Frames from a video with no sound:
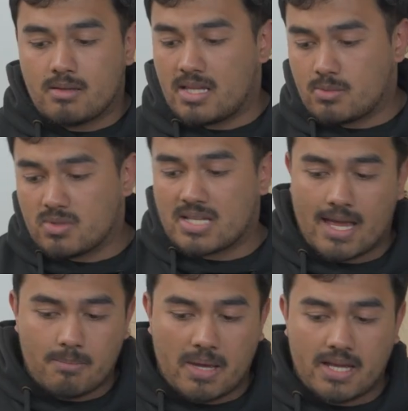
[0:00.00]
This one's
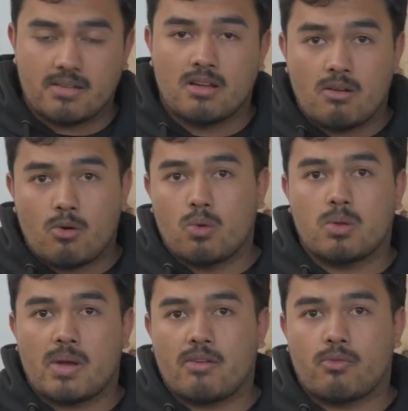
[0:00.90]
handmade all
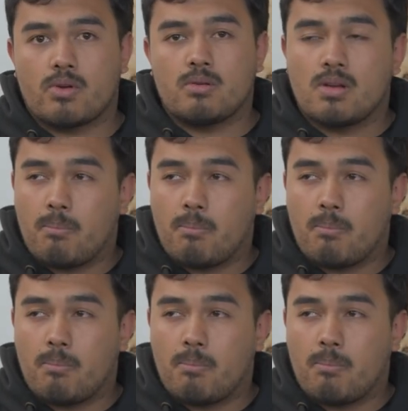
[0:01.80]
the way through,